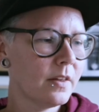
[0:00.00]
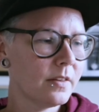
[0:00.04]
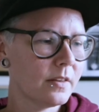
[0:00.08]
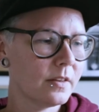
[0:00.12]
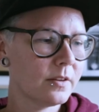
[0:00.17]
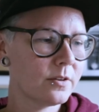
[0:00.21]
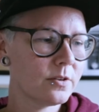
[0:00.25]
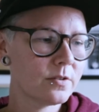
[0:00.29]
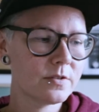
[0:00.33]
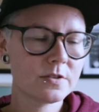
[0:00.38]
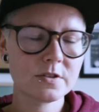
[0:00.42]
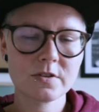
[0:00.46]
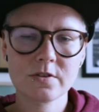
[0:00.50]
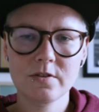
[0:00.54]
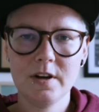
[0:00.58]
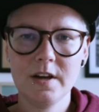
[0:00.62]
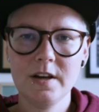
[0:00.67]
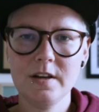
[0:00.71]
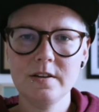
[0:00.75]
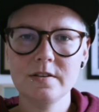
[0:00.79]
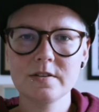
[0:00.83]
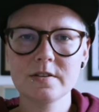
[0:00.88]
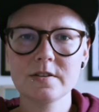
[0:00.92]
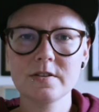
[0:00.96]
The little
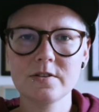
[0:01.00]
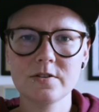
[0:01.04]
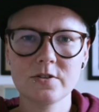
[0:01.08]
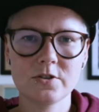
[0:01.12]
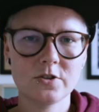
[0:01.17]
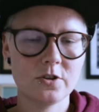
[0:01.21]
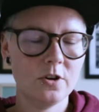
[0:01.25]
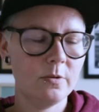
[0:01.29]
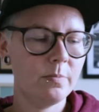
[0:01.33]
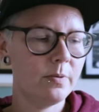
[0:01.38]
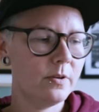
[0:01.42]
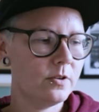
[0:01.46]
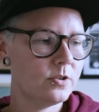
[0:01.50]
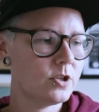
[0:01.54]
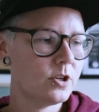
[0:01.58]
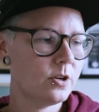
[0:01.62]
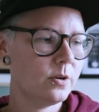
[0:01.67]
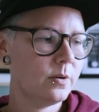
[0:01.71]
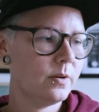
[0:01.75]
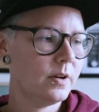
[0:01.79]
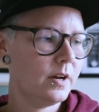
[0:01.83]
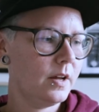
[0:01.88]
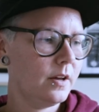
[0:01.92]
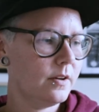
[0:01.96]
screen's super
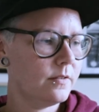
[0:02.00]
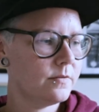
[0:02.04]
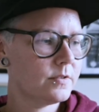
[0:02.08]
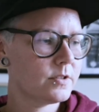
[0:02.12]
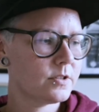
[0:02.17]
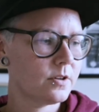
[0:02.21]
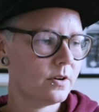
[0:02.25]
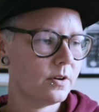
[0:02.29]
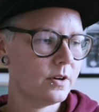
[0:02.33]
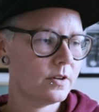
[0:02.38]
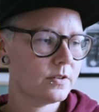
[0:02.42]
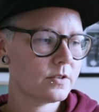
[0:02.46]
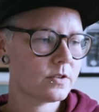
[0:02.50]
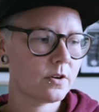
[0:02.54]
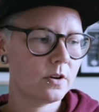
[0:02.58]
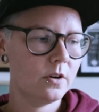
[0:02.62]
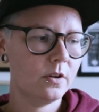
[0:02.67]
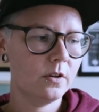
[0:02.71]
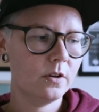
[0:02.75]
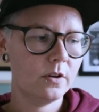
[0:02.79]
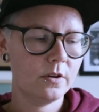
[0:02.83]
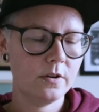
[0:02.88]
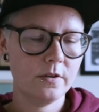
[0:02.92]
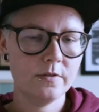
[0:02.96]
intuitive, so it's got
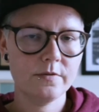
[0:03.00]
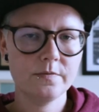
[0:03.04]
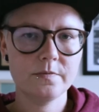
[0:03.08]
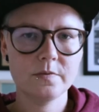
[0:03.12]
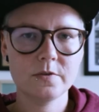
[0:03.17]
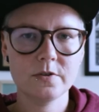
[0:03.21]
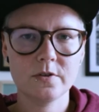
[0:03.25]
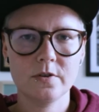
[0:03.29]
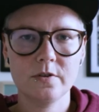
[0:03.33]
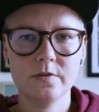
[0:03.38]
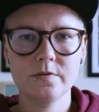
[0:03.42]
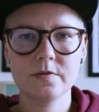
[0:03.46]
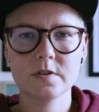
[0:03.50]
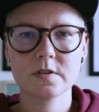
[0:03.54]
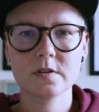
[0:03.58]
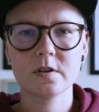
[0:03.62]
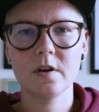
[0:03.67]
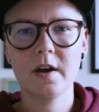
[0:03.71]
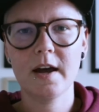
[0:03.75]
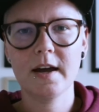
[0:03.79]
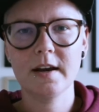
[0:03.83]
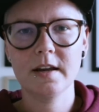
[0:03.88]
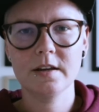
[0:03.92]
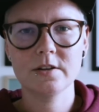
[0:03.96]
a lot of sort of
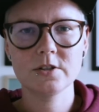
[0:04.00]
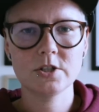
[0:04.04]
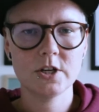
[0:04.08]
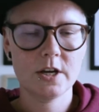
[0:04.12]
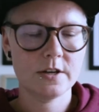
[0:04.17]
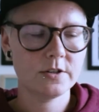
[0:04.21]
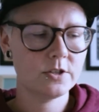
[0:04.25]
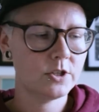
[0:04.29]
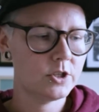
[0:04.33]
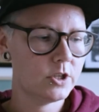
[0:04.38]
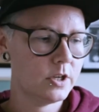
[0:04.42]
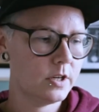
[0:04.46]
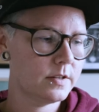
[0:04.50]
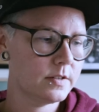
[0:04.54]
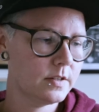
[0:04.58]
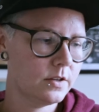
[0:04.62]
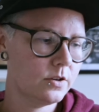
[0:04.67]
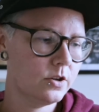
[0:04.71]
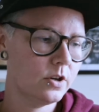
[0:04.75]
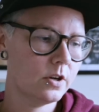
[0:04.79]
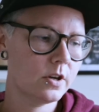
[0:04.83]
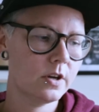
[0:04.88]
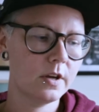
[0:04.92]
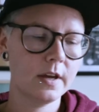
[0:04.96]
sliding gestures
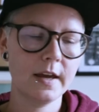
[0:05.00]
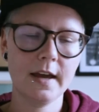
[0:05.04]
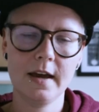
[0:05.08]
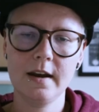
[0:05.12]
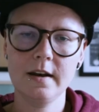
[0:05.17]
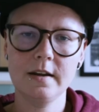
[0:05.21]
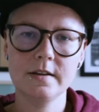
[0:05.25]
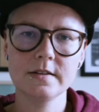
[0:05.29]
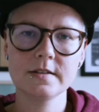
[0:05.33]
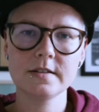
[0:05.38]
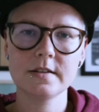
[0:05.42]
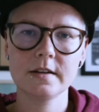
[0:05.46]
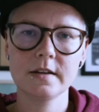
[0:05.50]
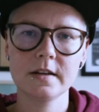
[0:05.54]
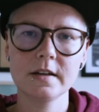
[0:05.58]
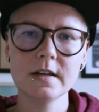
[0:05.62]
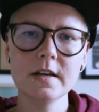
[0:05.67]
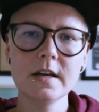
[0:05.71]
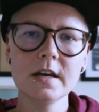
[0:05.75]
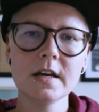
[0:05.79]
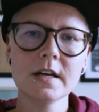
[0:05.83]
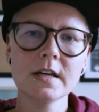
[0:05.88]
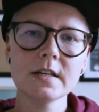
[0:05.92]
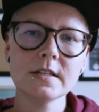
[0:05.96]
and you can get into
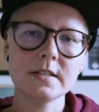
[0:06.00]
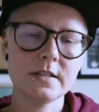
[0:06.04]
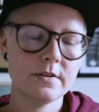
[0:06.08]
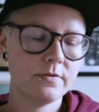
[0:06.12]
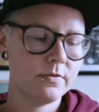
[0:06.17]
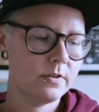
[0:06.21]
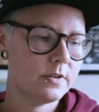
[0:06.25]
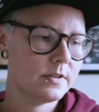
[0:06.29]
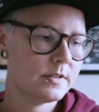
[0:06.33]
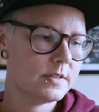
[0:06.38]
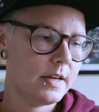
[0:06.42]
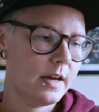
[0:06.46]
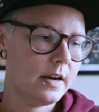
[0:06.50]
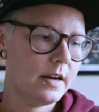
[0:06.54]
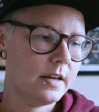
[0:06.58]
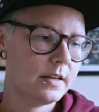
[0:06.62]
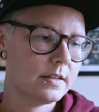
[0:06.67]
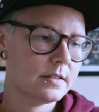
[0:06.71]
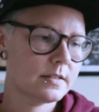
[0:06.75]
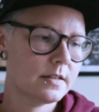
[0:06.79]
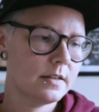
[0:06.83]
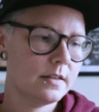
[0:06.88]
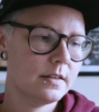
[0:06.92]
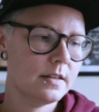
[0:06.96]
different
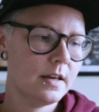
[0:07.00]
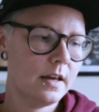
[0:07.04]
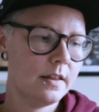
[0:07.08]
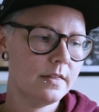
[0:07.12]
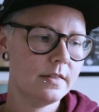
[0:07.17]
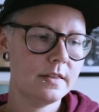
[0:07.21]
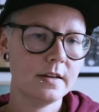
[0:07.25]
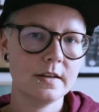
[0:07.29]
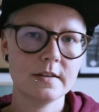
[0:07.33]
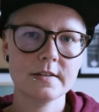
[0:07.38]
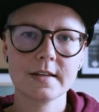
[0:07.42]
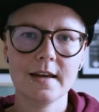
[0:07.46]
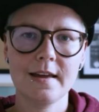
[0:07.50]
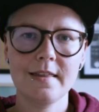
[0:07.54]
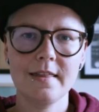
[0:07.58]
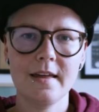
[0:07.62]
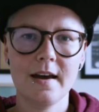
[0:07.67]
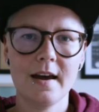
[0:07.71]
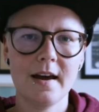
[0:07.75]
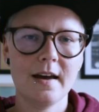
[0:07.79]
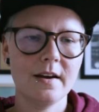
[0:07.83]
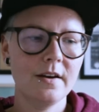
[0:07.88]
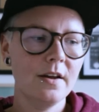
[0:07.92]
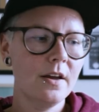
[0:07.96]
settings and things like
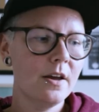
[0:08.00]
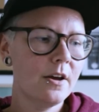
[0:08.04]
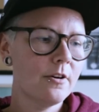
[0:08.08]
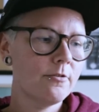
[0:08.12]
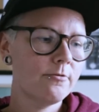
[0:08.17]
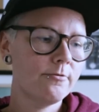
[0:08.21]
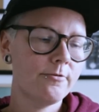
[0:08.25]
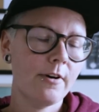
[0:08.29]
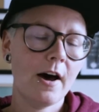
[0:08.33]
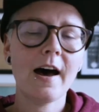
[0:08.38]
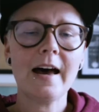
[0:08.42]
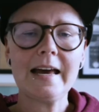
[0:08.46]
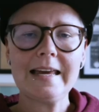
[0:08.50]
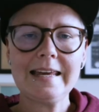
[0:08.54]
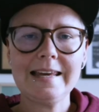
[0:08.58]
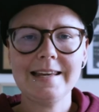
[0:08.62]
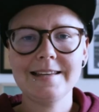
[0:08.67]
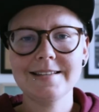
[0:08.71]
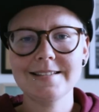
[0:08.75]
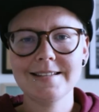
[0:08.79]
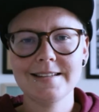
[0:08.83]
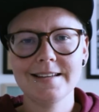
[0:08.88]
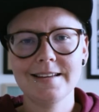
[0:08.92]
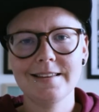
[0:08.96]
that far
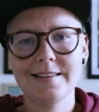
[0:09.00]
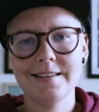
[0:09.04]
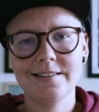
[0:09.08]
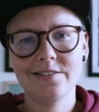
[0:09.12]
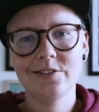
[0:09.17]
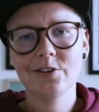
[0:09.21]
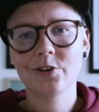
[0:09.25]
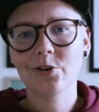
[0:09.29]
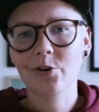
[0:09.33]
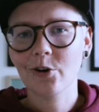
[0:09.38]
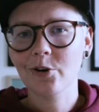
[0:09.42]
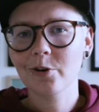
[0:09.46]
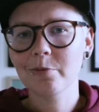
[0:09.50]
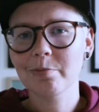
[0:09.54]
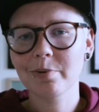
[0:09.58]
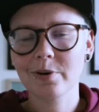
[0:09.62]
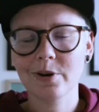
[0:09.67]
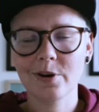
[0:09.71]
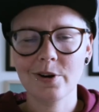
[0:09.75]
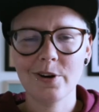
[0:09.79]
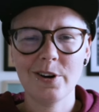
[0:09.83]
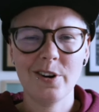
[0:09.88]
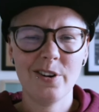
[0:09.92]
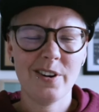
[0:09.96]
easier than the
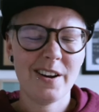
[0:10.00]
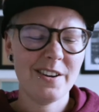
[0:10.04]
GoPro.